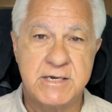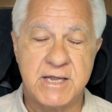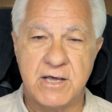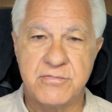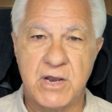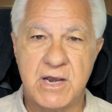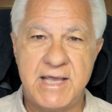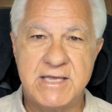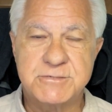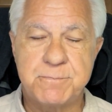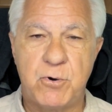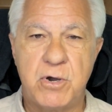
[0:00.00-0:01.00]
Now, the
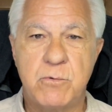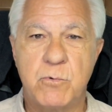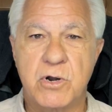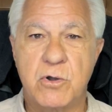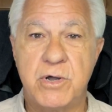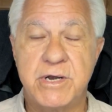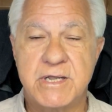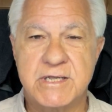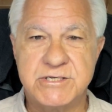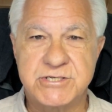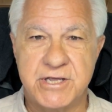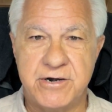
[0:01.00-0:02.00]
last point we're going to
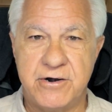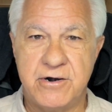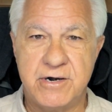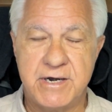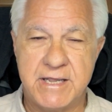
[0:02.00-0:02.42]
consider